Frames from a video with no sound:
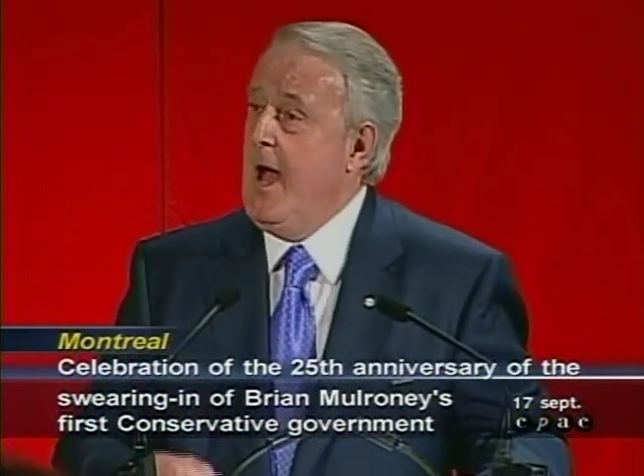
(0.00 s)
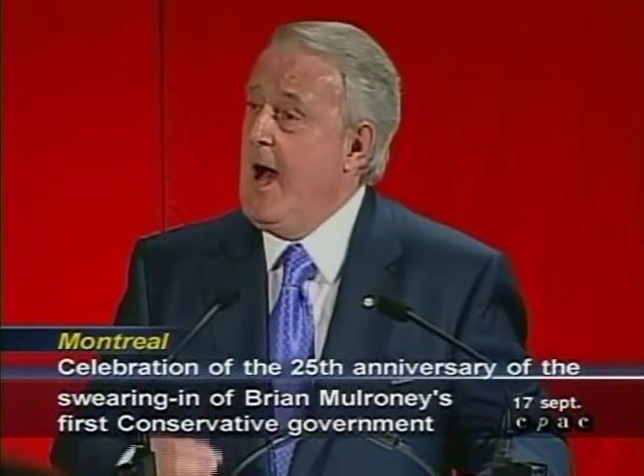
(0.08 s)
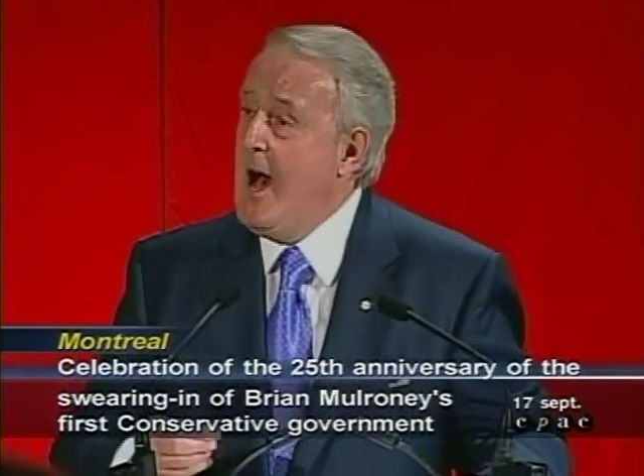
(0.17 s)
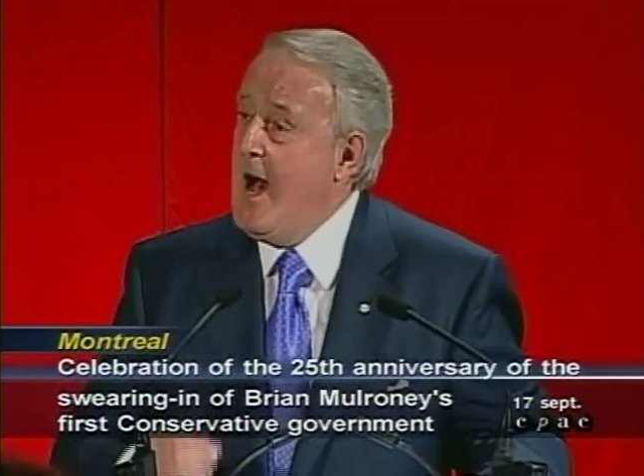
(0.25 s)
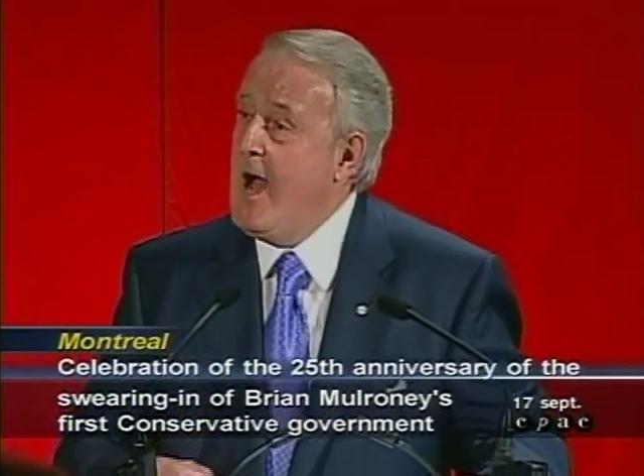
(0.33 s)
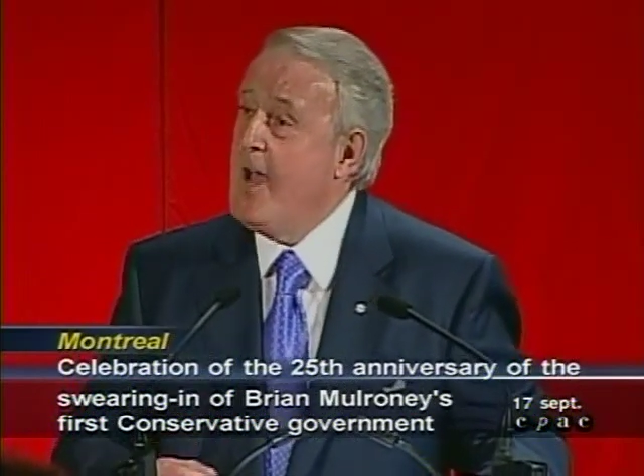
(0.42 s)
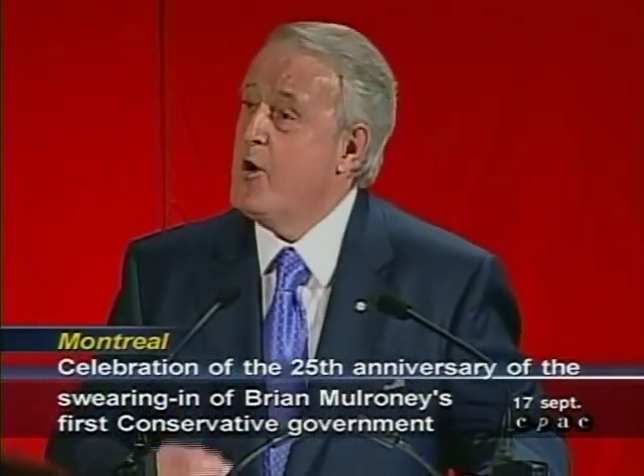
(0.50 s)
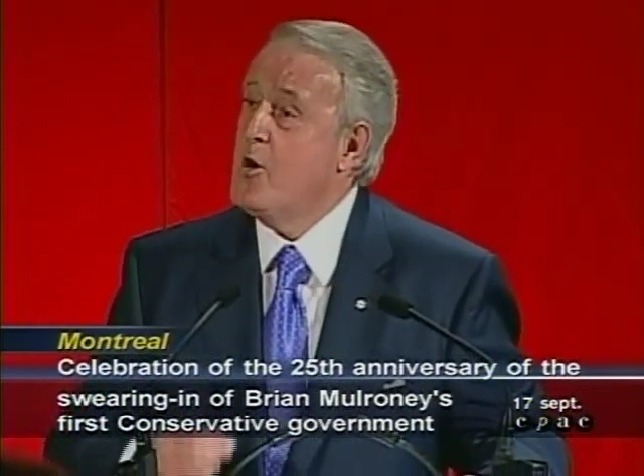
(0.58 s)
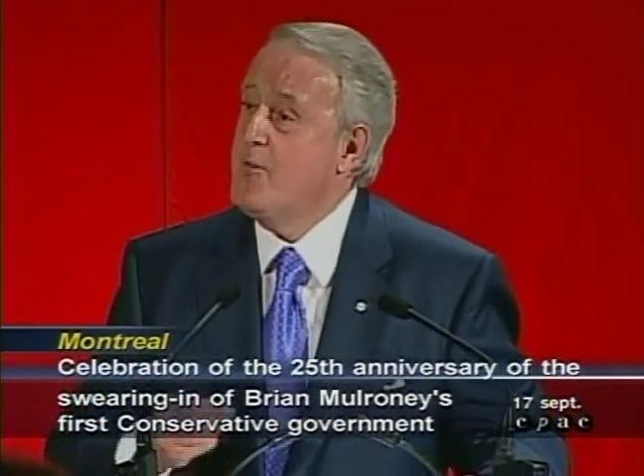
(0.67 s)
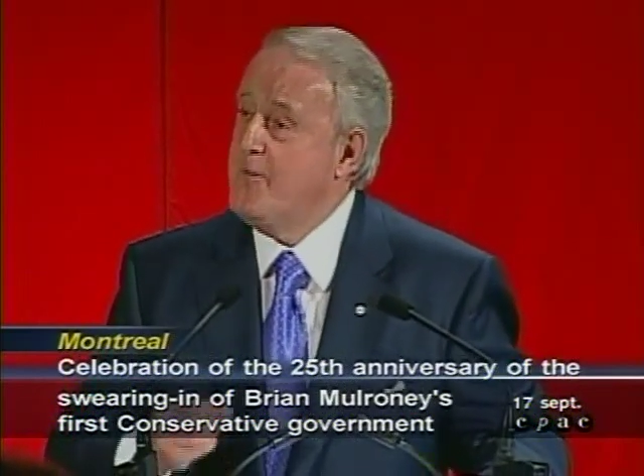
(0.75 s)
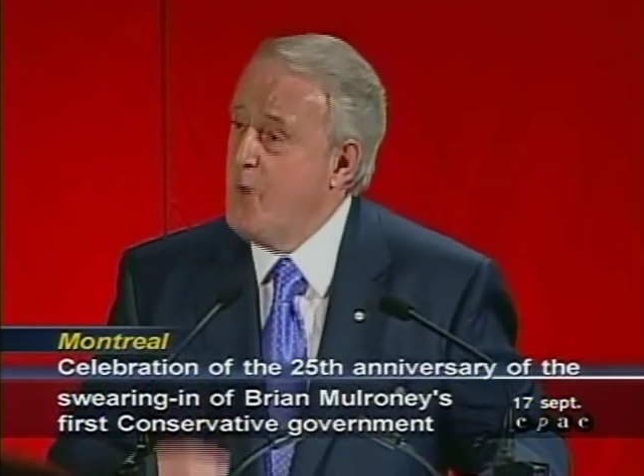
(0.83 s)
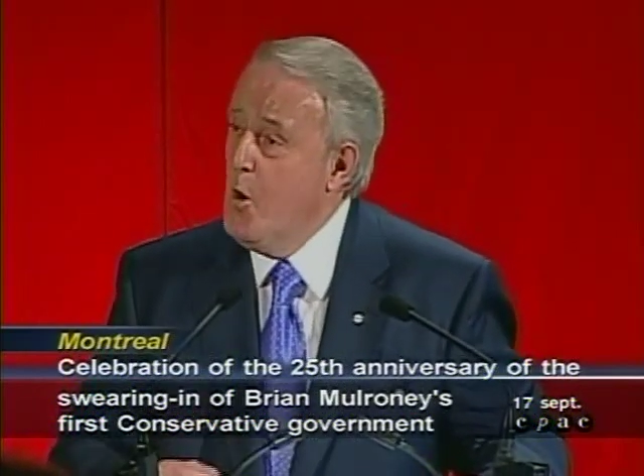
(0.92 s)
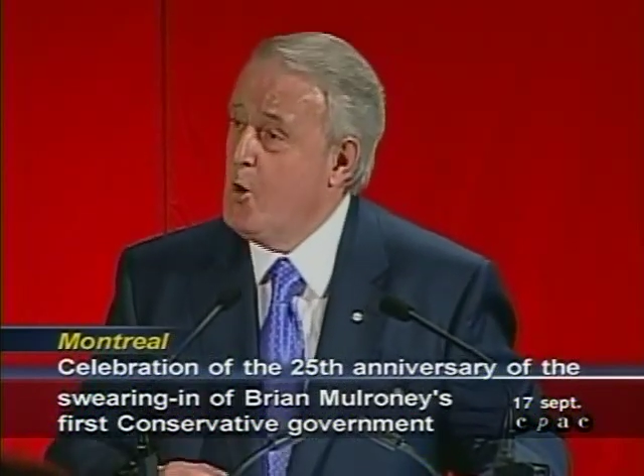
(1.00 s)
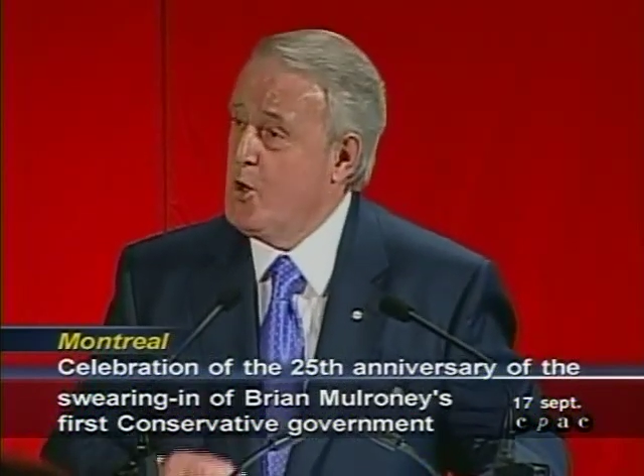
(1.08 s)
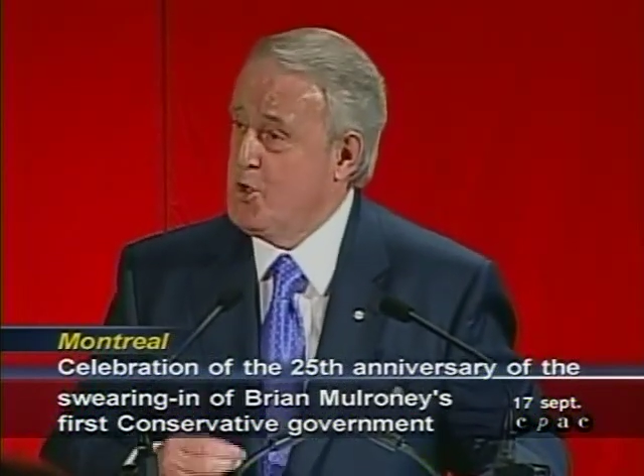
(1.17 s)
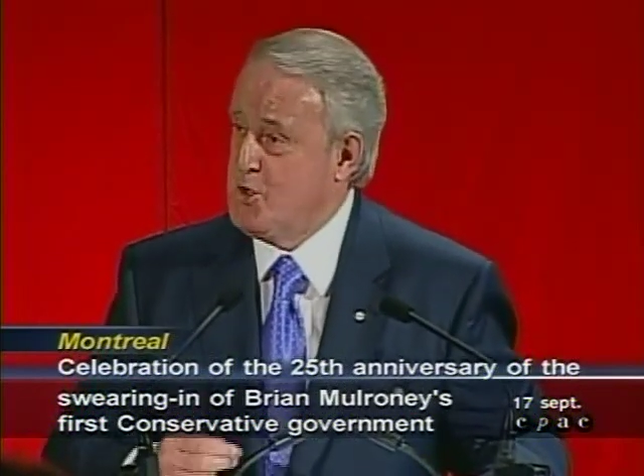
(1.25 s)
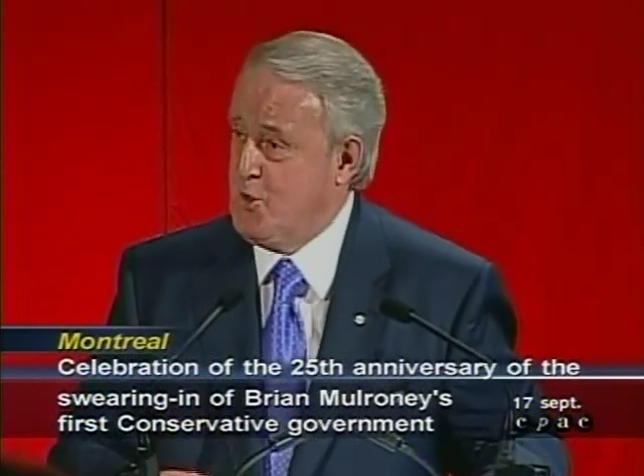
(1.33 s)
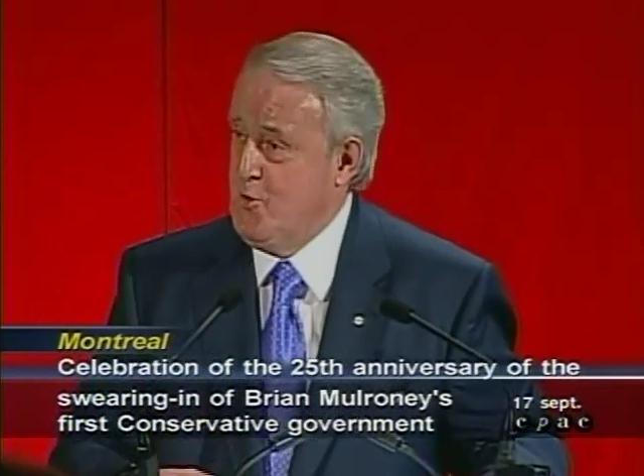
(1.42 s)
hire
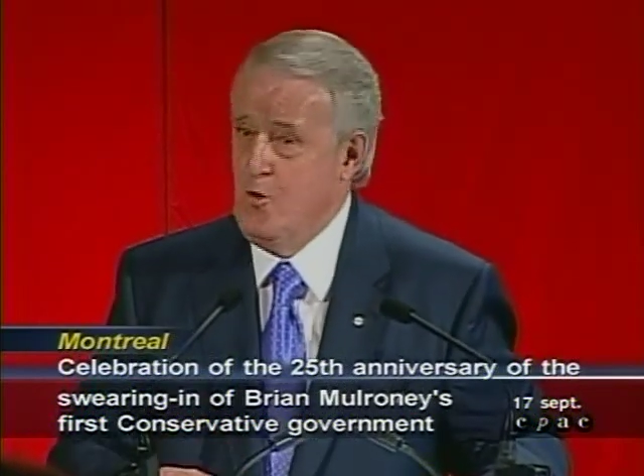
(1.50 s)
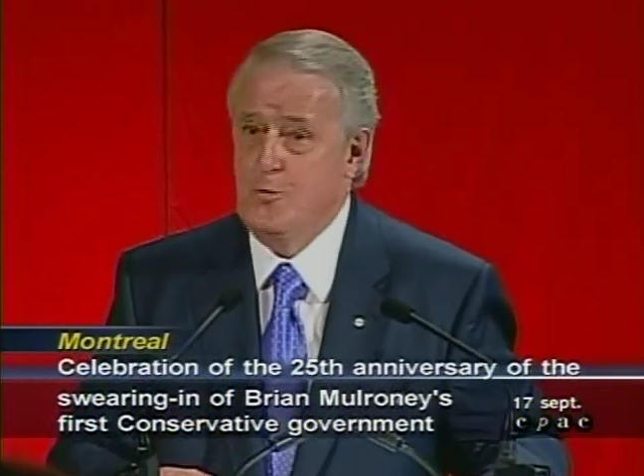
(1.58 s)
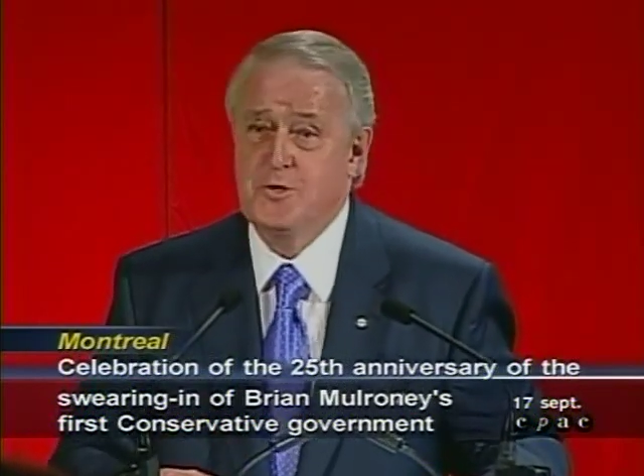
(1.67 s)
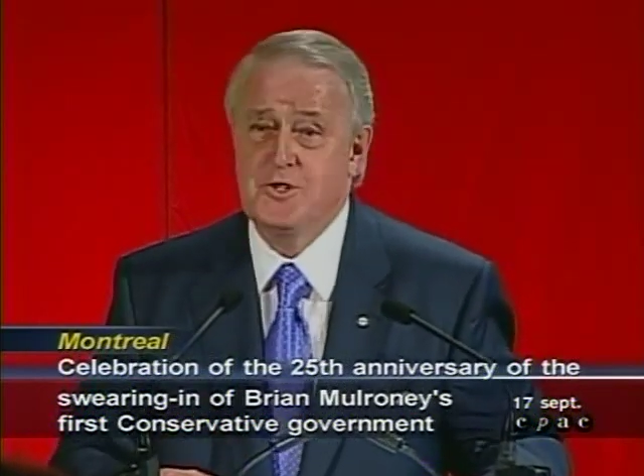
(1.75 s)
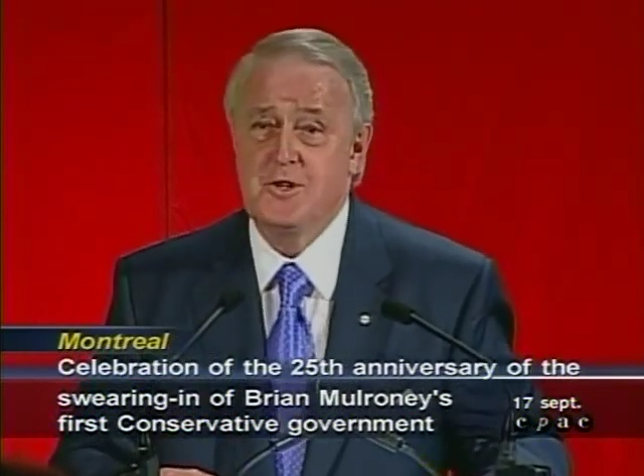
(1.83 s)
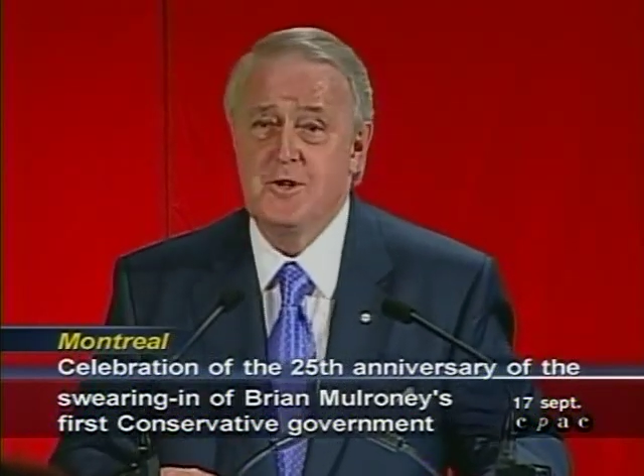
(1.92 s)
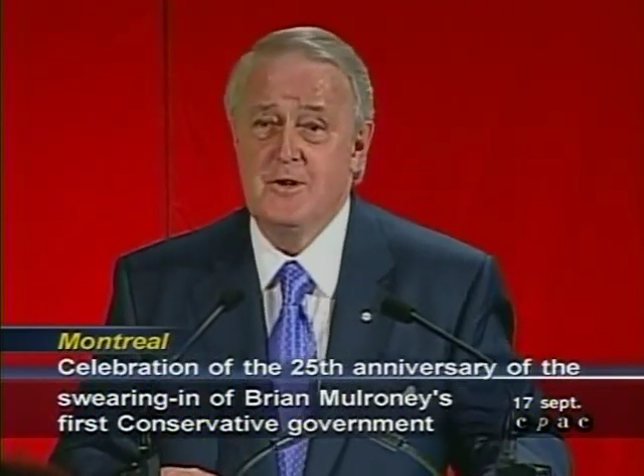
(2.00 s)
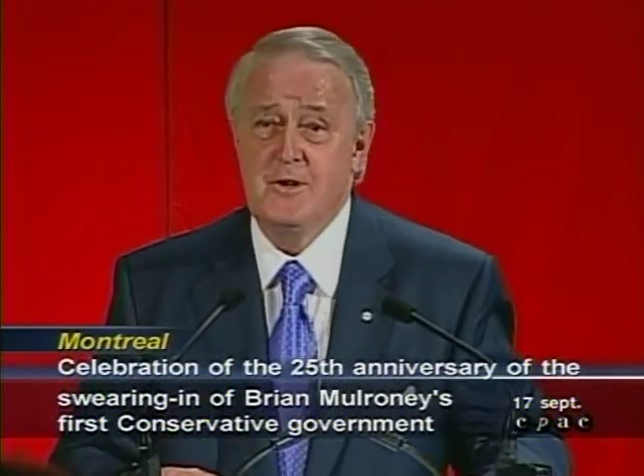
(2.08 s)
focus groups